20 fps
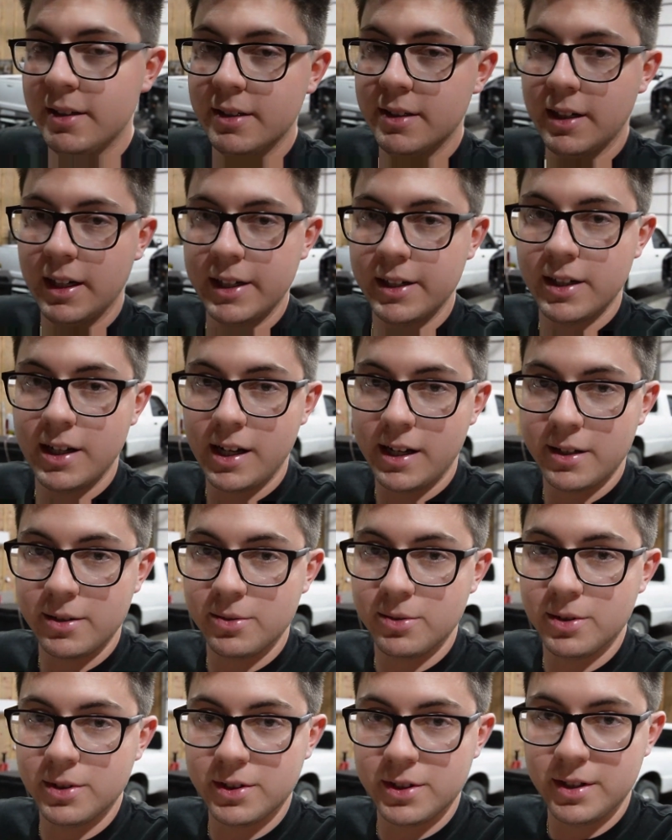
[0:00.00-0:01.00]
I
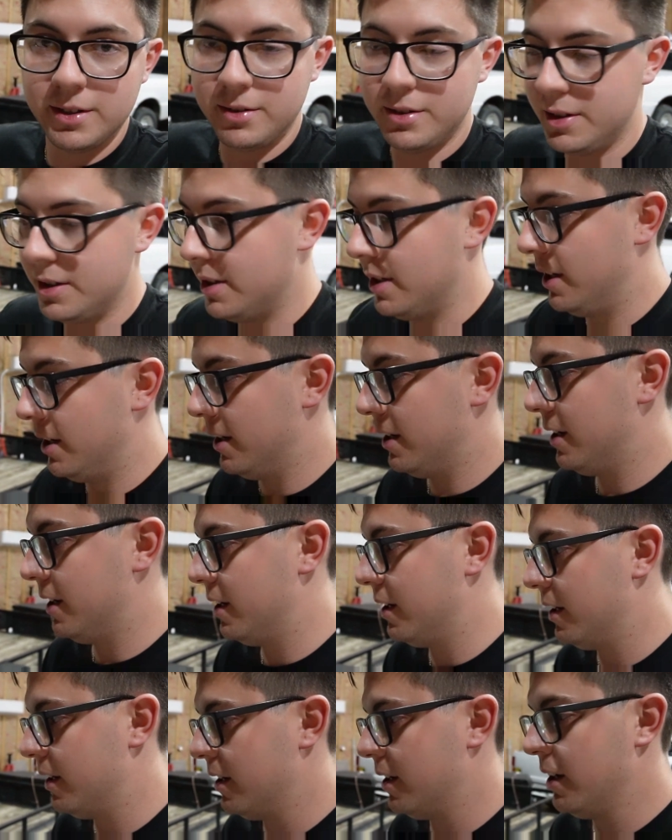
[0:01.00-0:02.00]
don't want to.
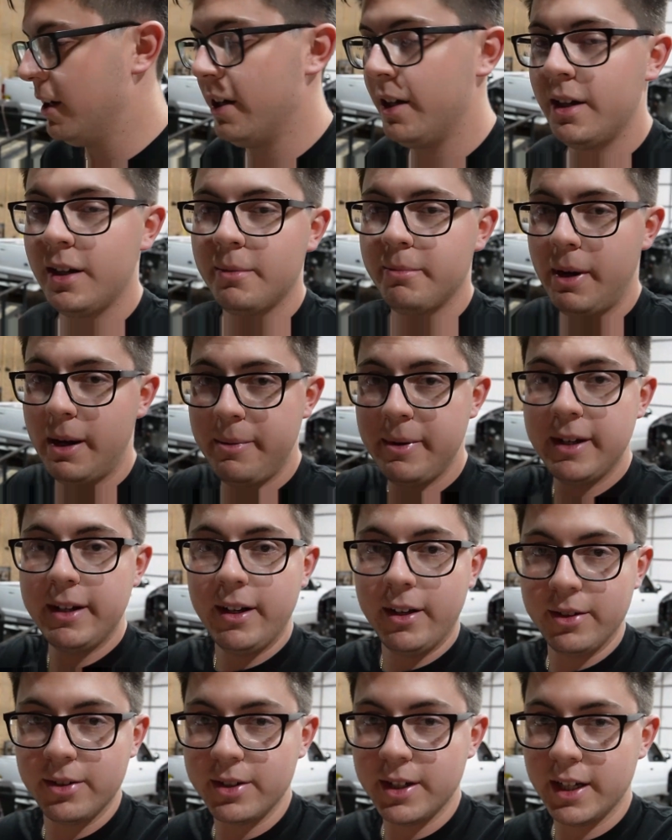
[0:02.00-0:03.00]
Maybe
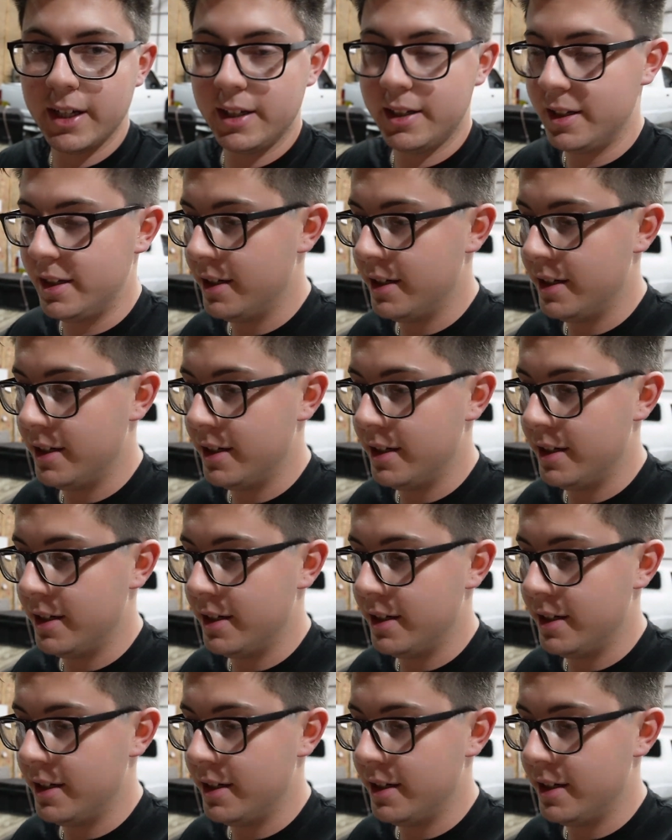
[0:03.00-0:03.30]
another day.